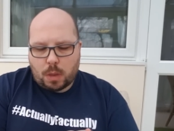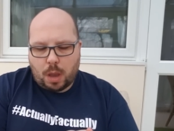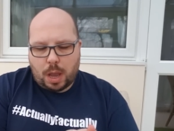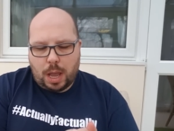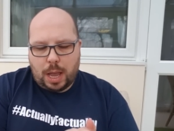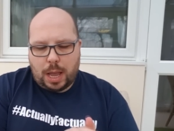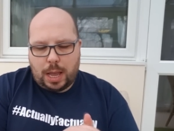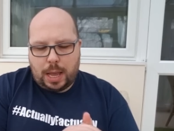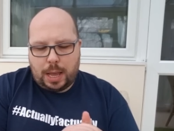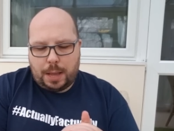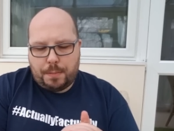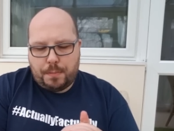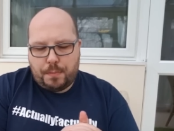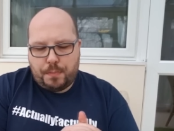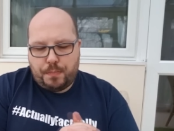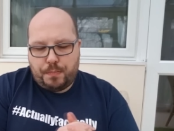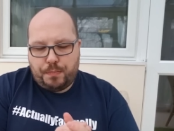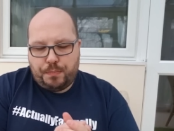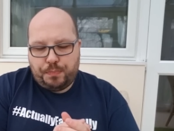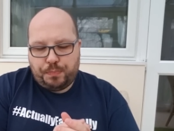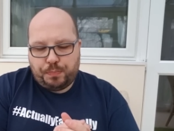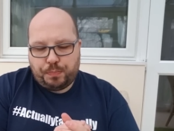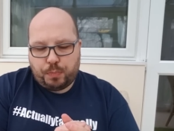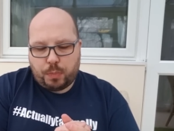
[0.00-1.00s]

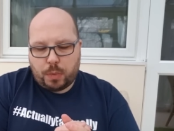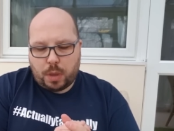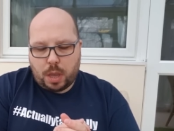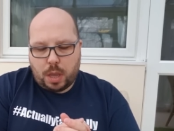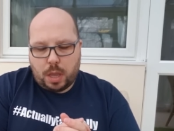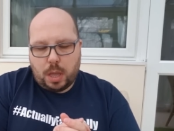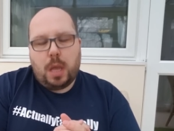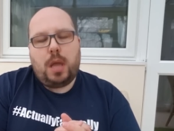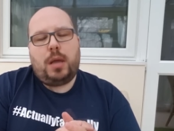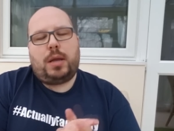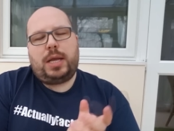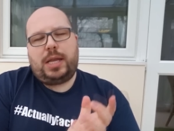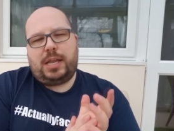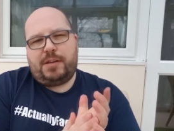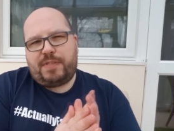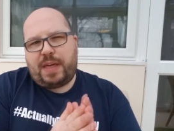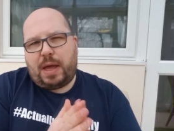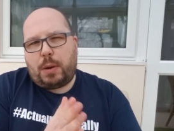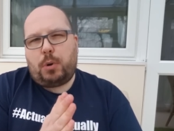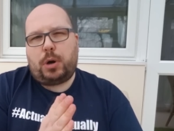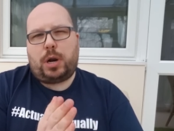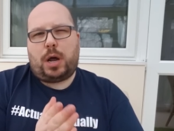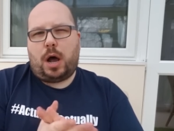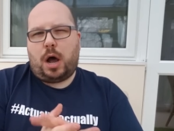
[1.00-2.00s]
Um, I'm gonna give that
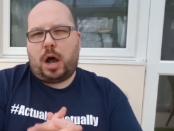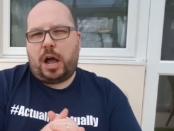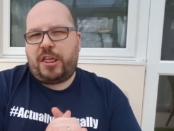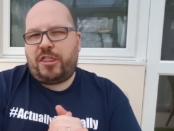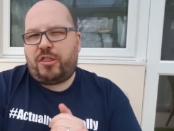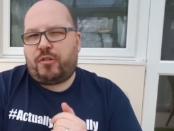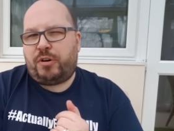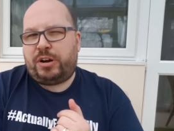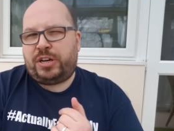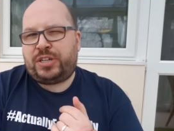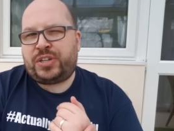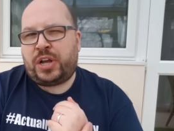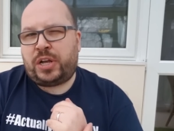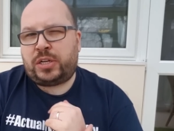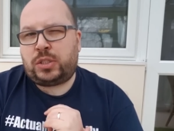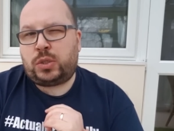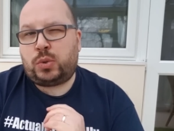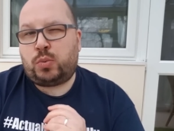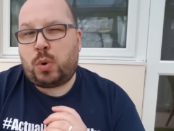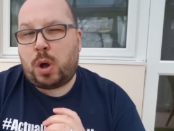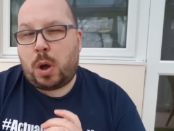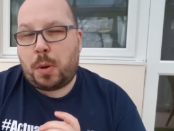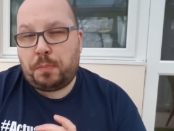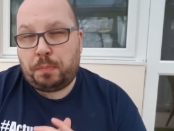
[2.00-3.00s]
one a high three stars as
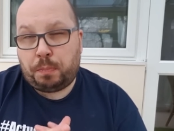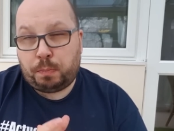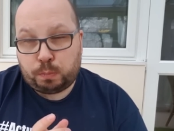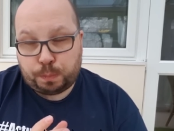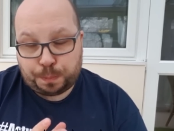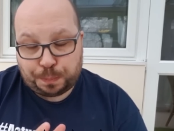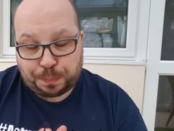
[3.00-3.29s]
well.